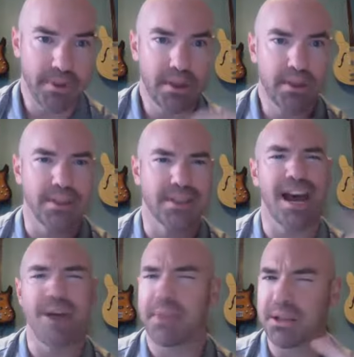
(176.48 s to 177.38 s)
The
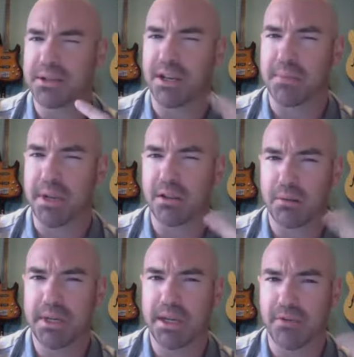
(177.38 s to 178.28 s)
timing is going to be a little
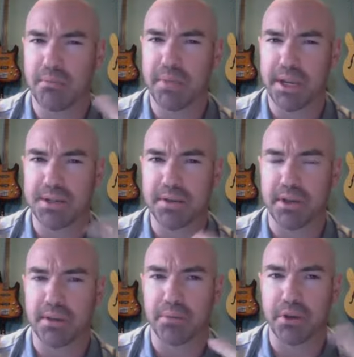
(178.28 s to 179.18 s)
bit different because of the
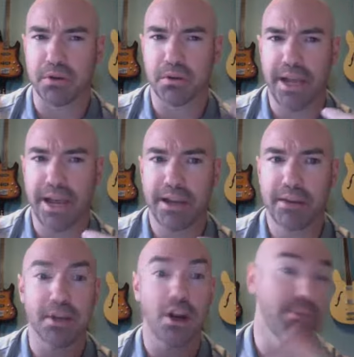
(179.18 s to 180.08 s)
computer lag,
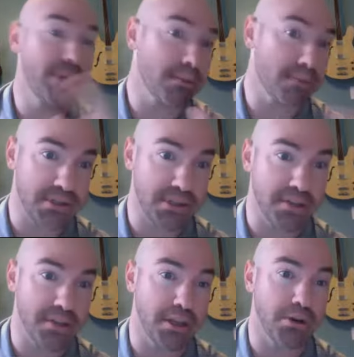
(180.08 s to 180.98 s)
but I'll be able to see
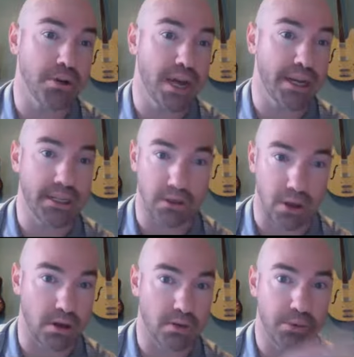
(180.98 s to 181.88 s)
that you're nodding
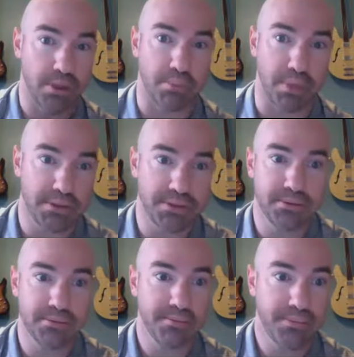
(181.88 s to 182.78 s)
along with the beats.
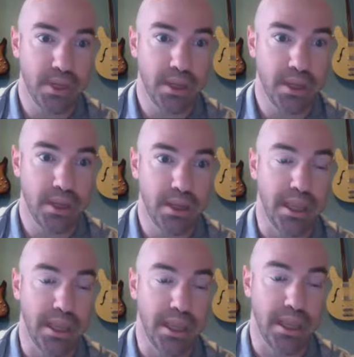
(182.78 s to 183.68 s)
And
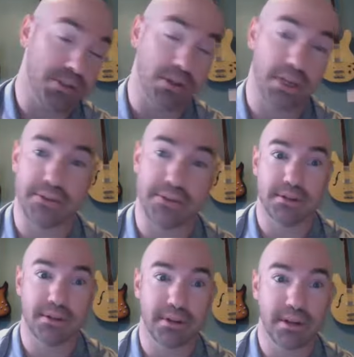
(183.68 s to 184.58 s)
it also
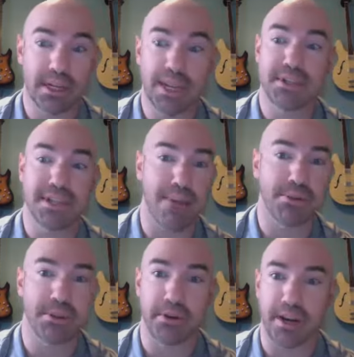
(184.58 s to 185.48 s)
give us an
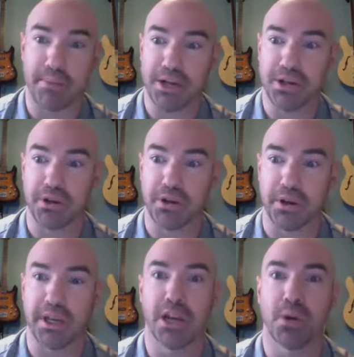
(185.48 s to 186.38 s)
opportunity to make sure you can
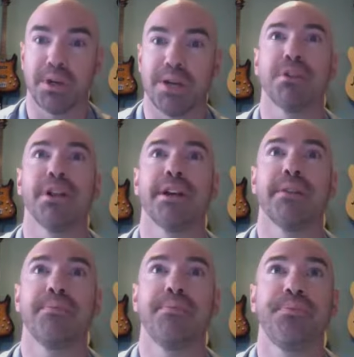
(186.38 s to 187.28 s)
hear what I'm
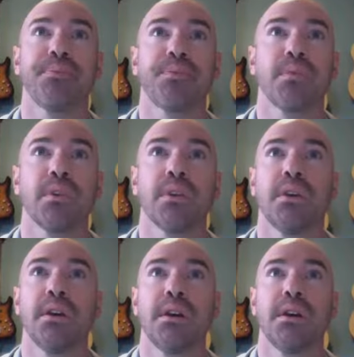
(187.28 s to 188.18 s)
playing.
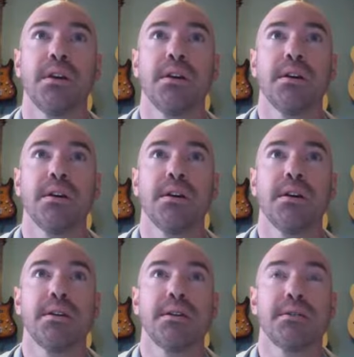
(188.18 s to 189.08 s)

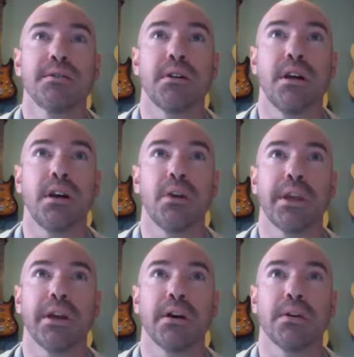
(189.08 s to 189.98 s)
So here we
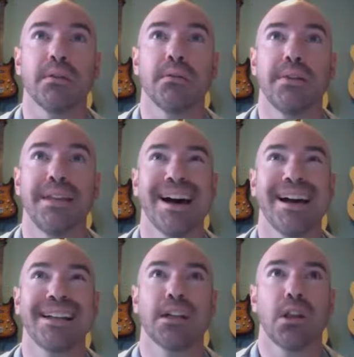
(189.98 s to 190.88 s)
go,
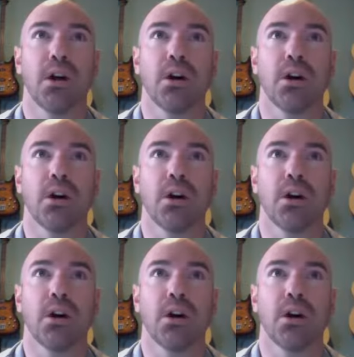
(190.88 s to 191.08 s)
nodding along.